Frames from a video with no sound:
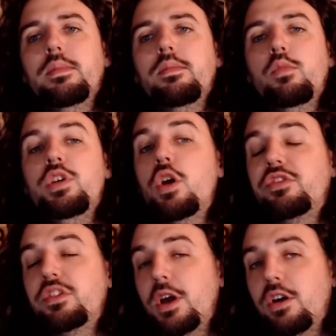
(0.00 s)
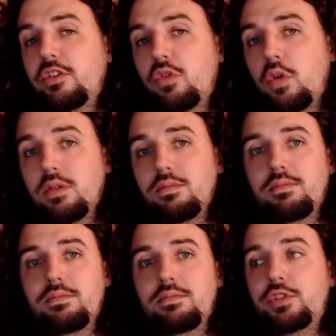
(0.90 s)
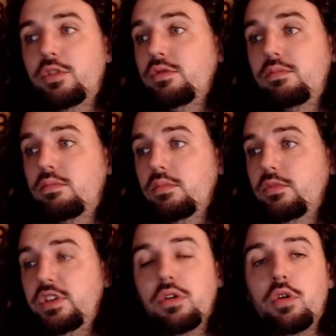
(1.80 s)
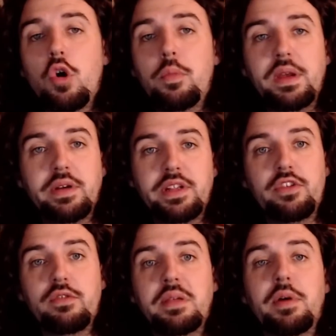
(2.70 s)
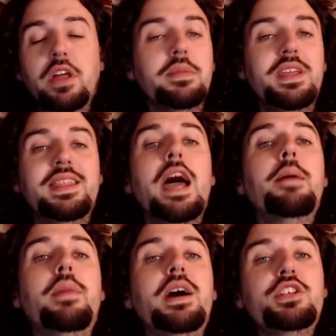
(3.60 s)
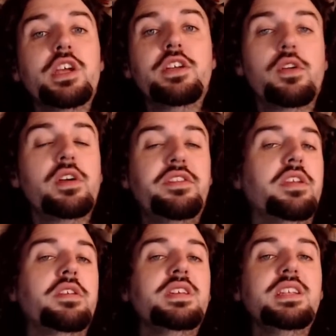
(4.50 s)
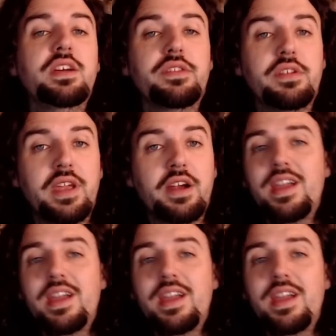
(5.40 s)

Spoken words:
We know it's going to be hard to score. So 0 goal periods don't really bother me that much as long as the other details are there.